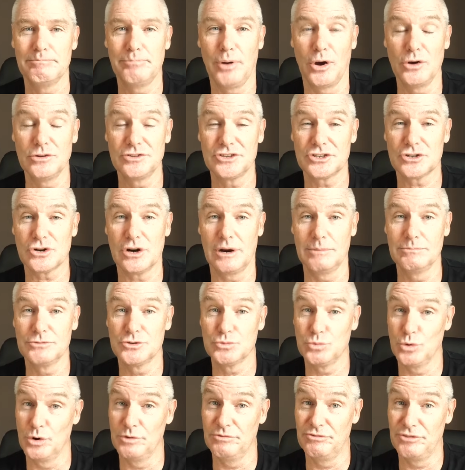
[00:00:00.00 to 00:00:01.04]
Both scrums
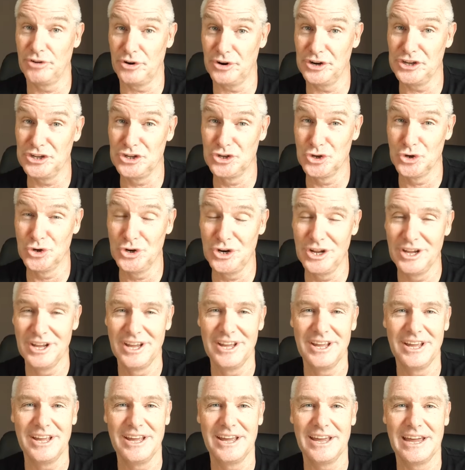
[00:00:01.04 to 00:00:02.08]
were very
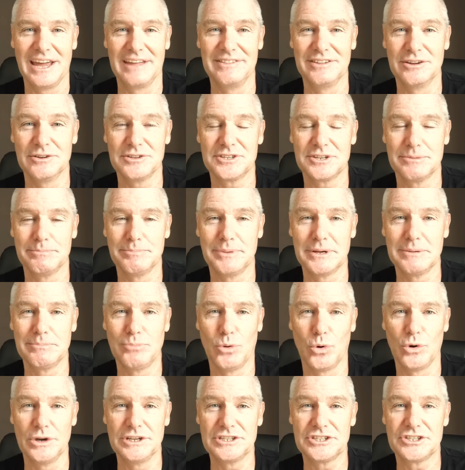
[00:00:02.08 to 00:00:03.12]
good, and there were some big
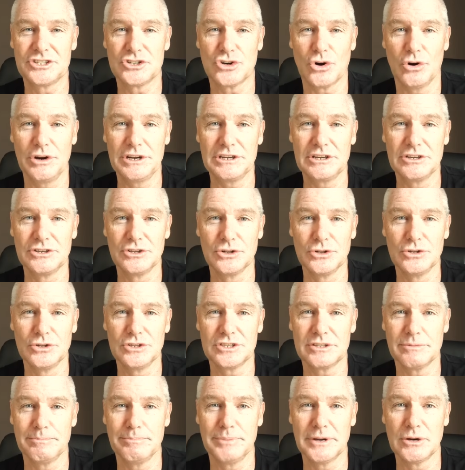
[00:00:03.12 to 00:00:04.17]
boys trying to do
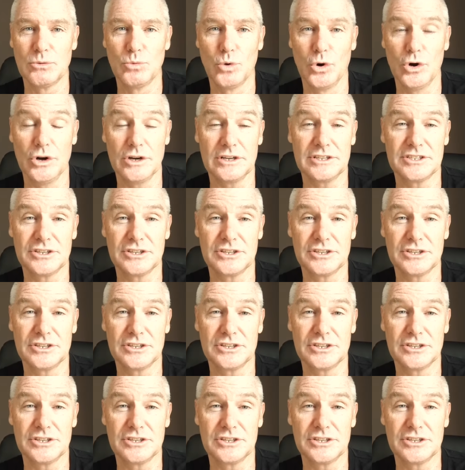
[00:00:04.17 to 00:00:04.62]
some big work.